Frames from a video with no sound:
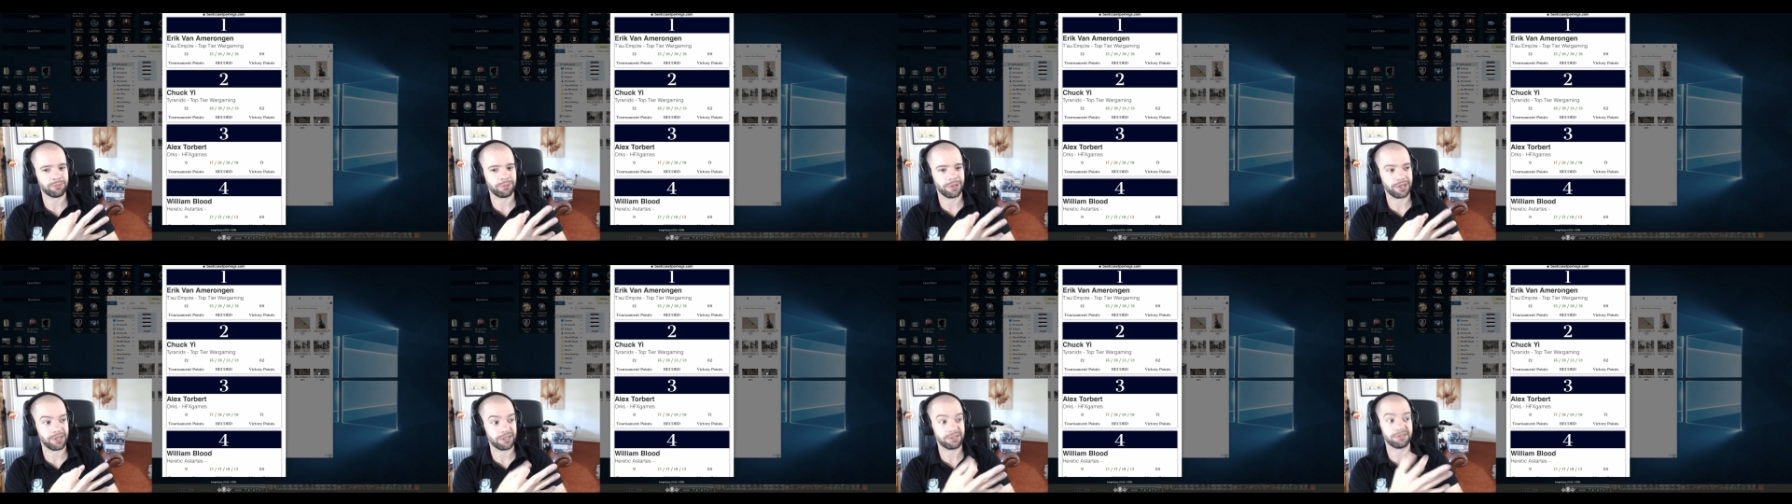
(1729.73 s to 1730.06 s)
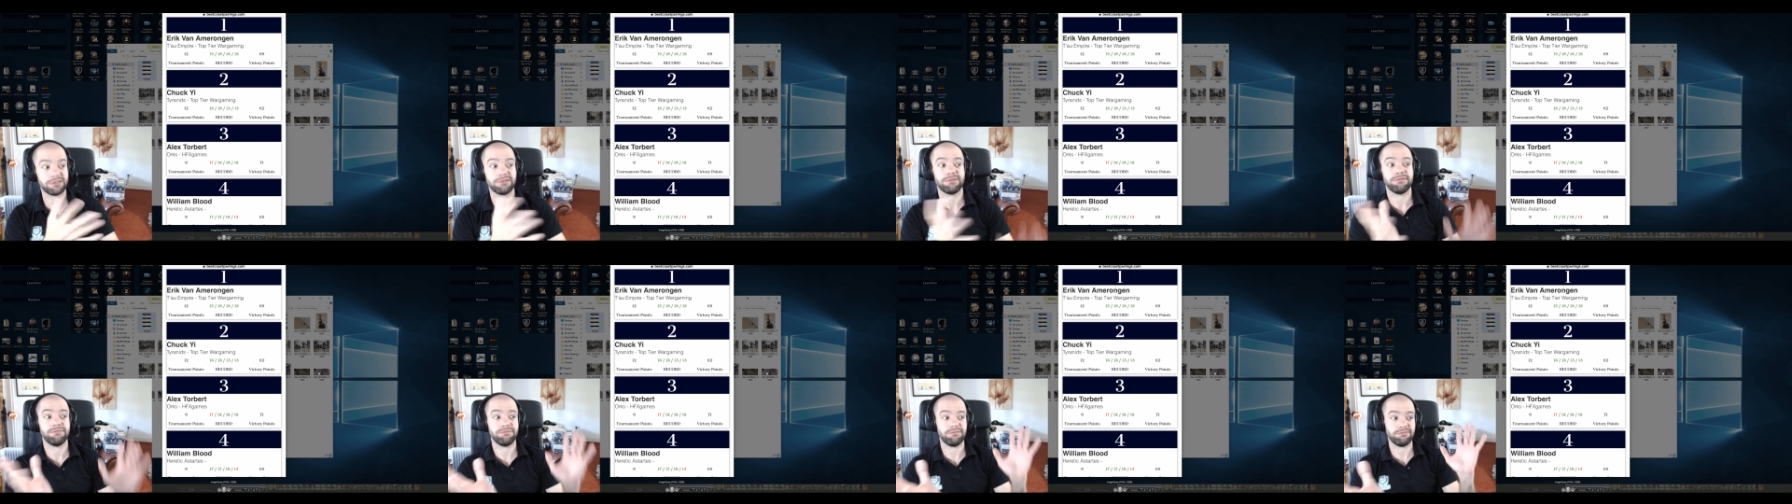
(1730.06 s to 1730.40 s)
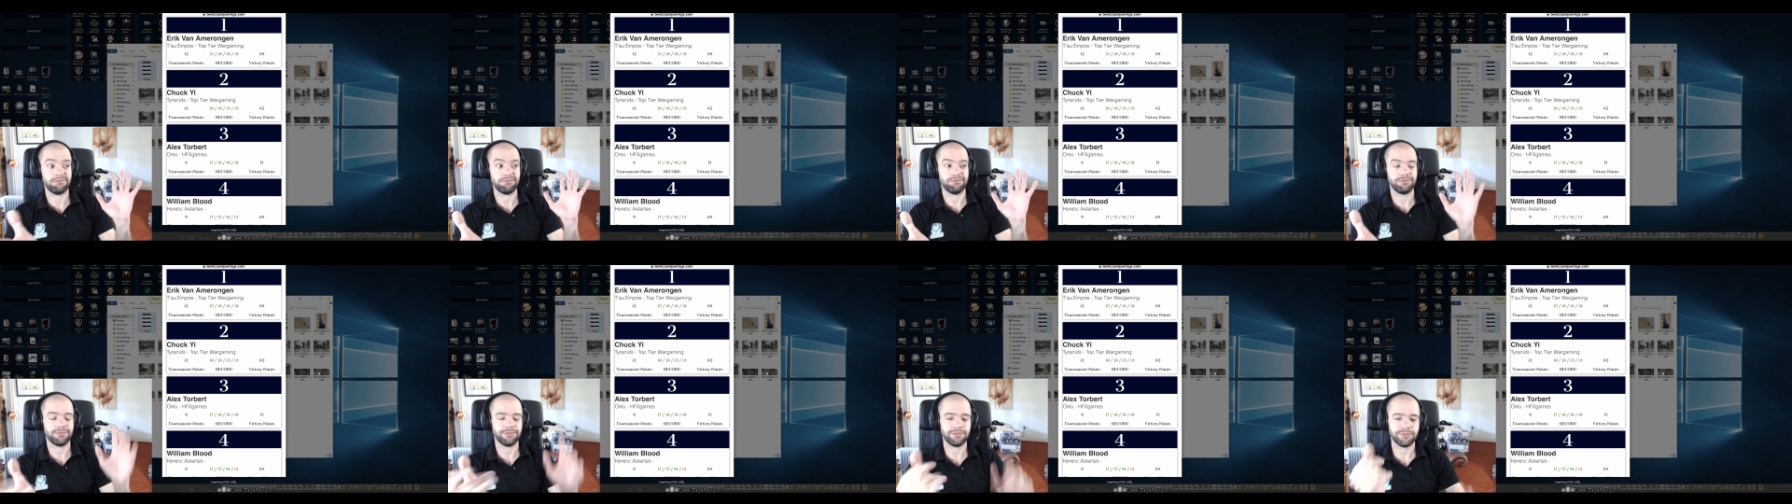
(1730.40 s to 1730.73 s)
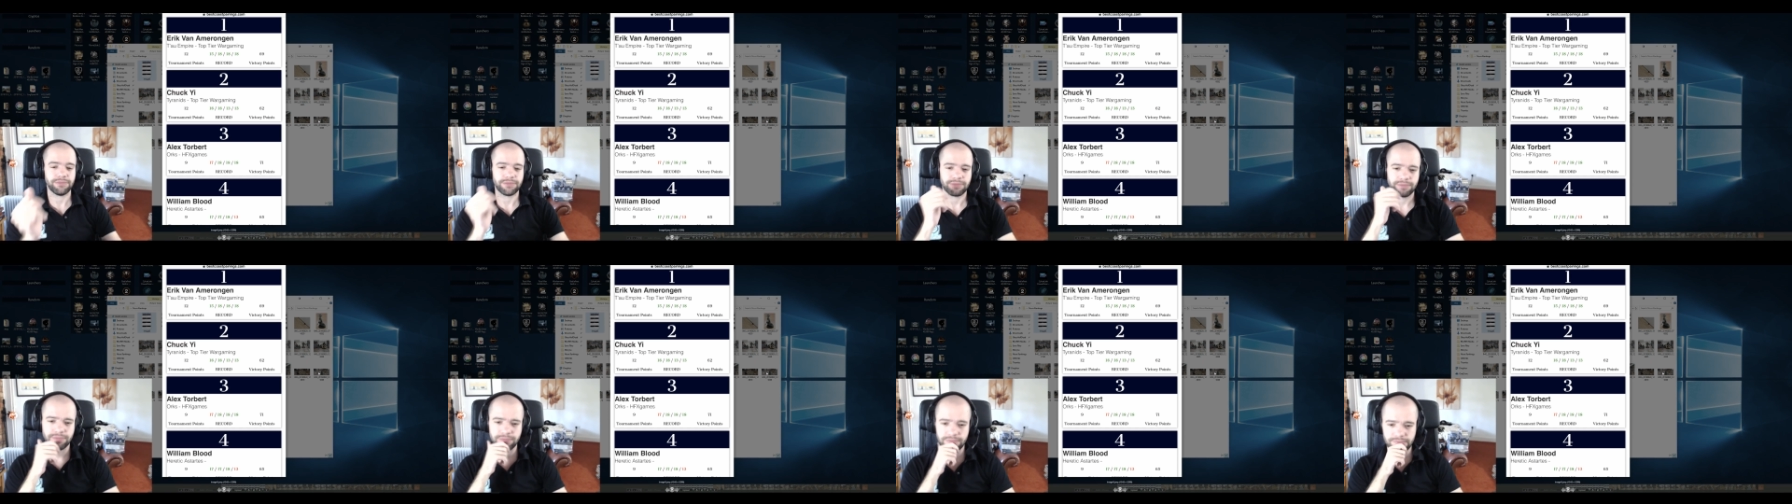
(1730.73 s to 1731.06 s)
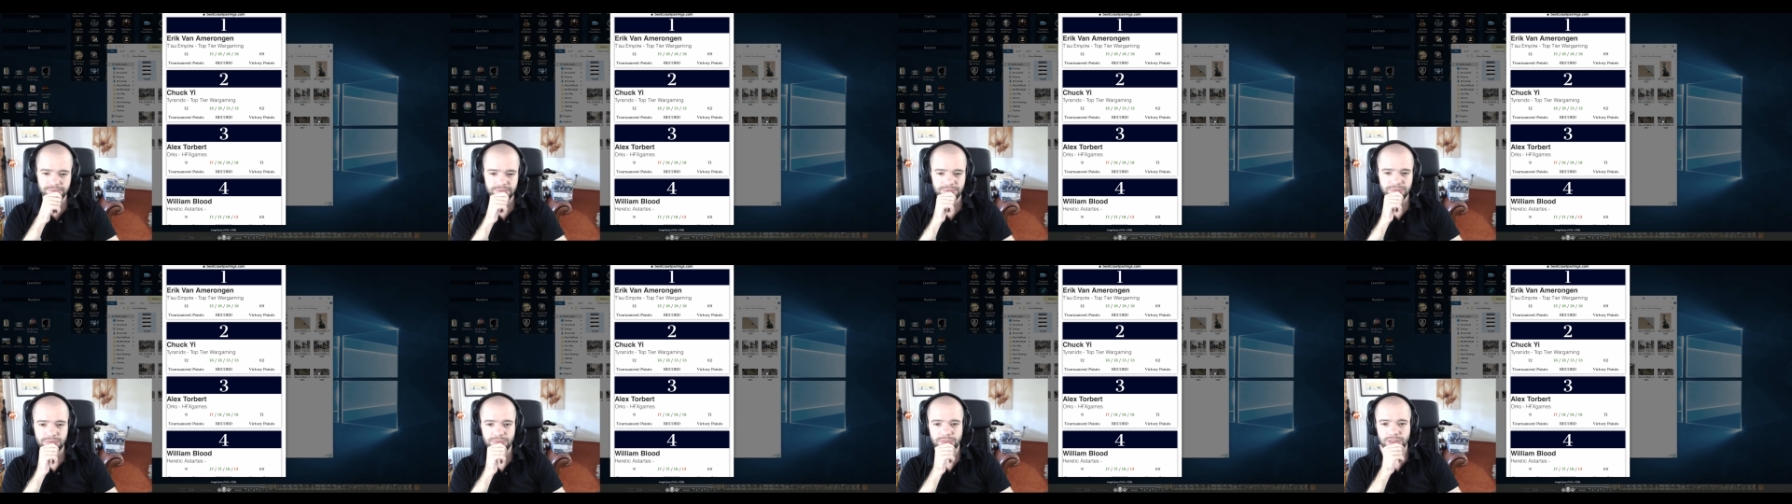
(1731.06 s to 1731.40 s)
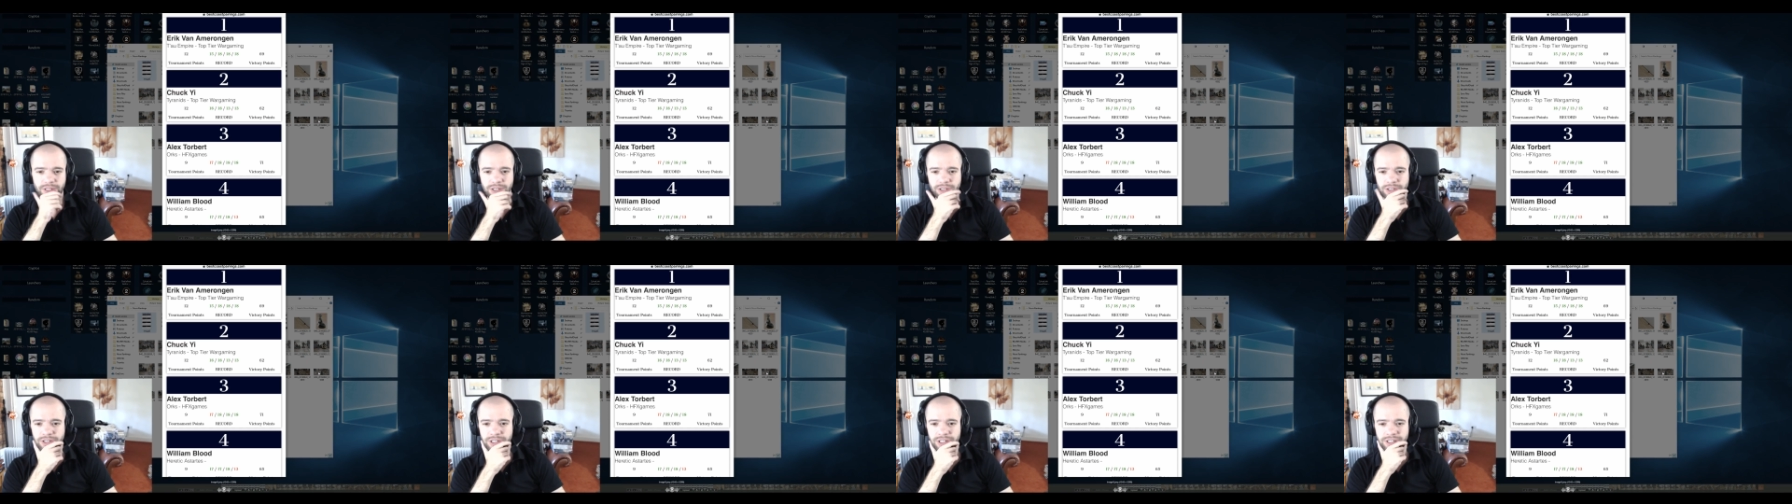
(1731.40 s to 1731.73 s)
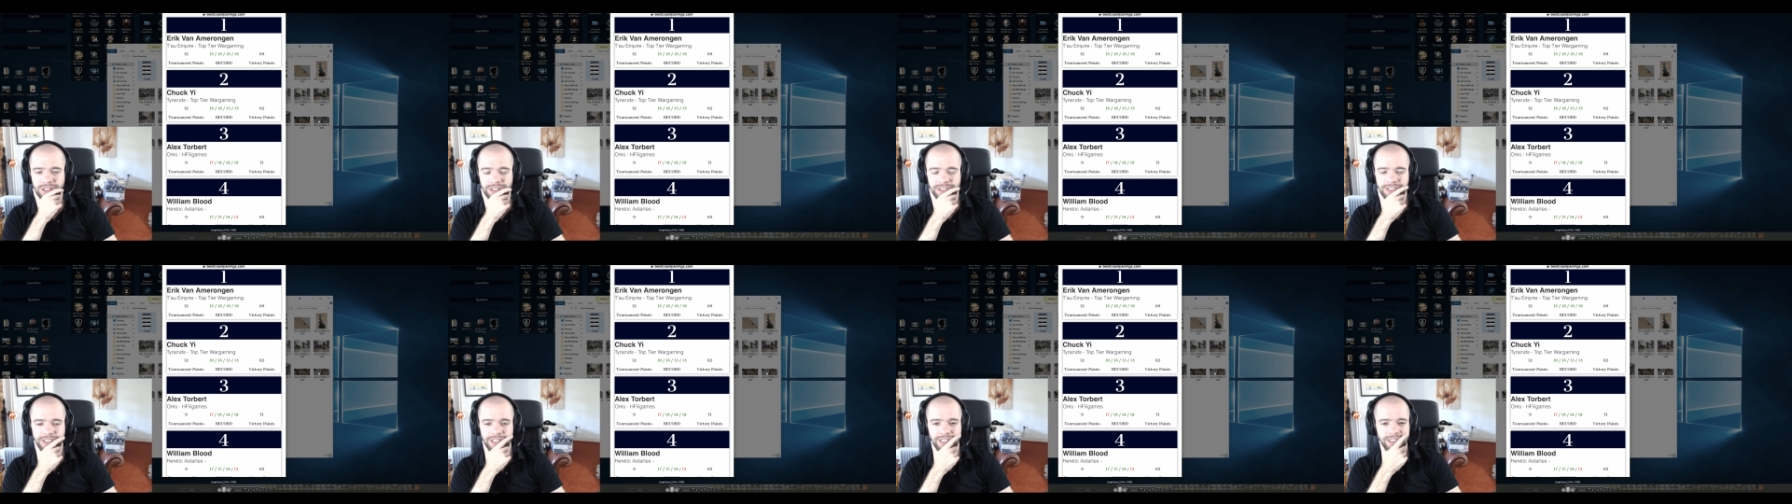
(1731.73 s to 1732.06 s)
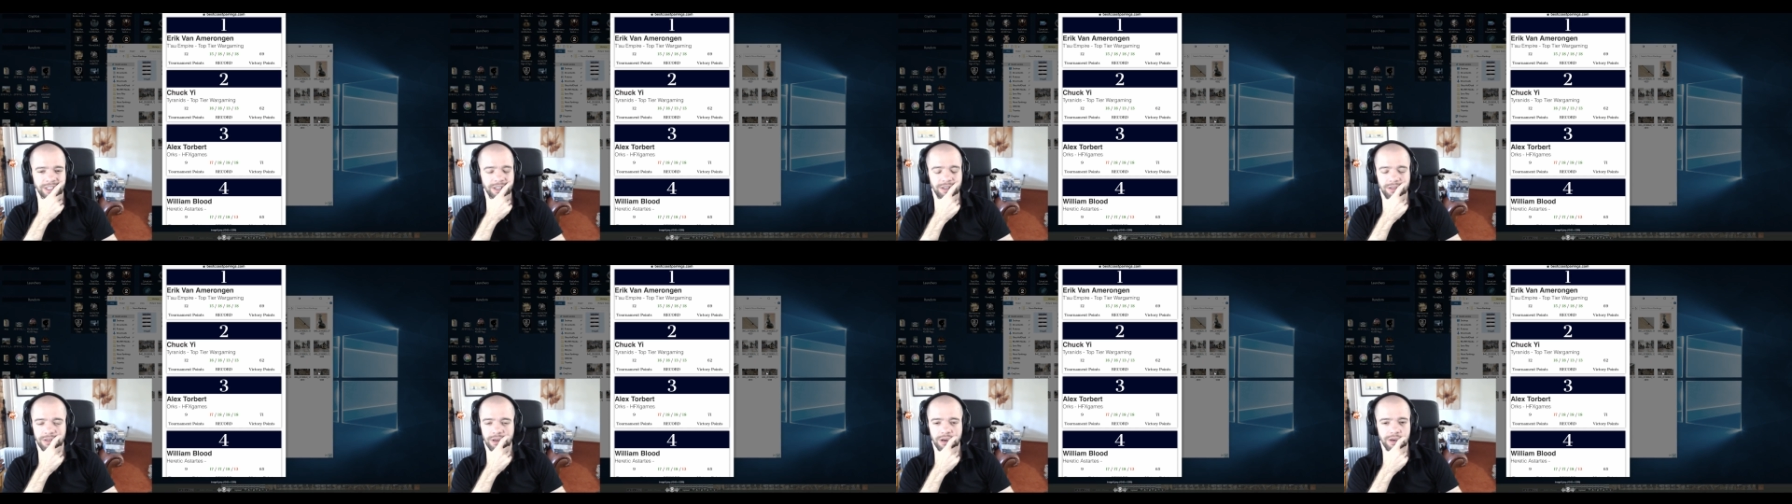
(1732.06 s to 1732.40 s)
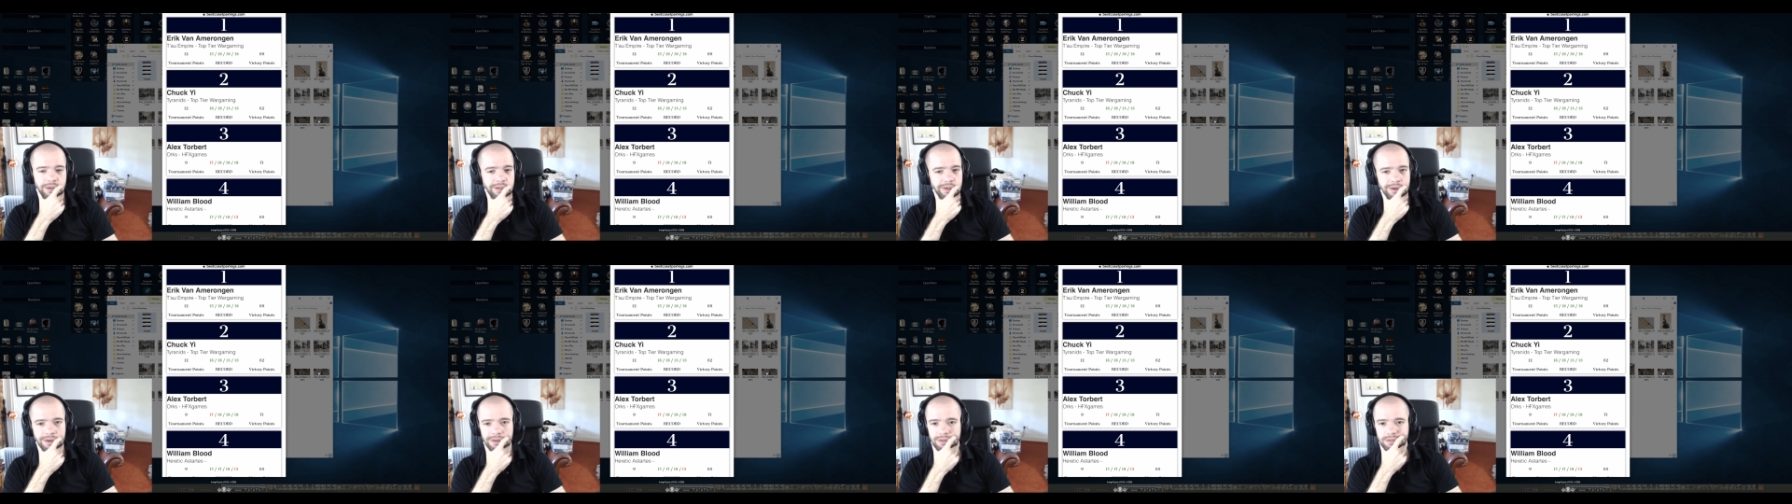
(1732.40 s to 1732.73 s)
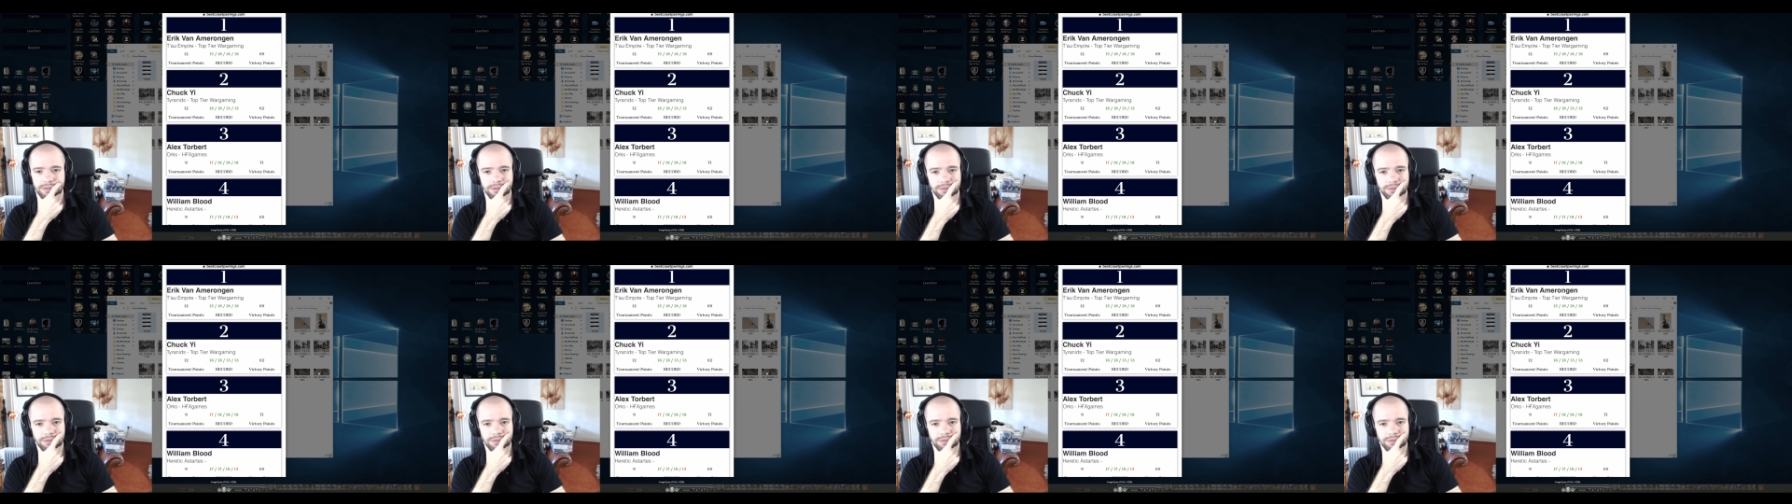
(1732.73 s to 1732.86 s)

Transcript: players. Gosh, I don't know, though.